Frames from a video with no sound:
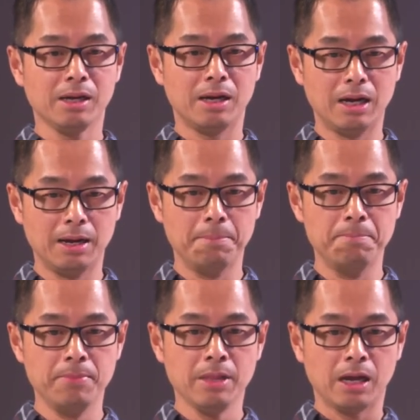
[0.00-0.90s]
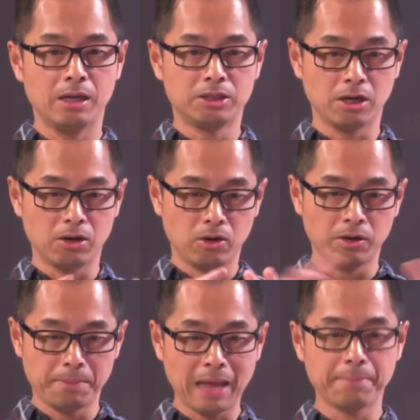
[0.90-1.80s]
Um, so on a
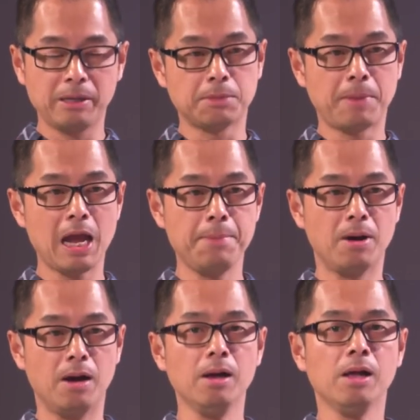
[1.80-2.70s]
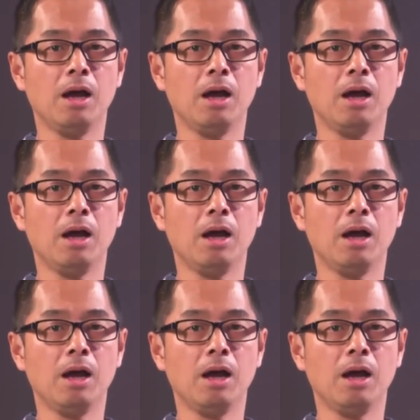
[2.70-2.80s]
blank piece of paper,